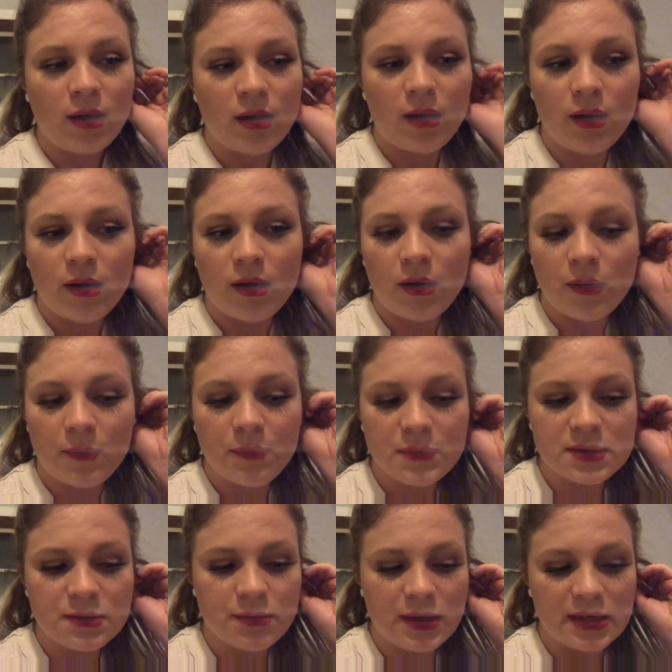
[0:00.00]

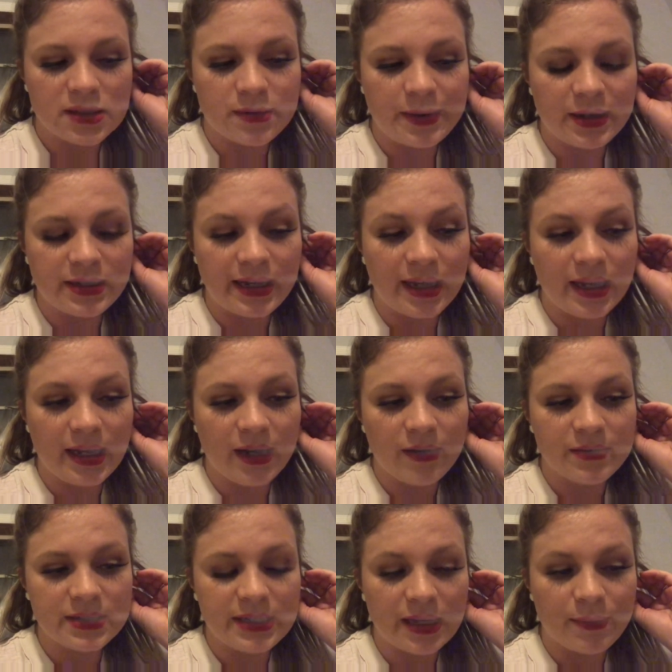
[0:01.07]
about taking care
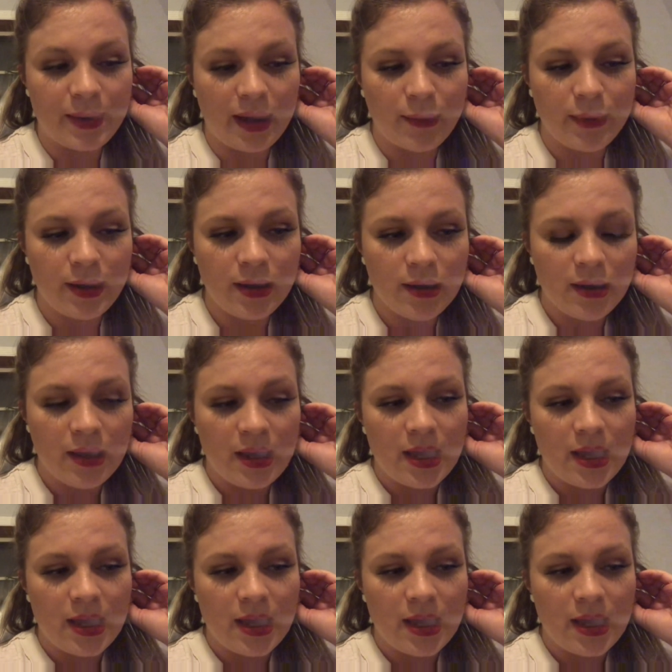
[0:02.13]
of a sick baby,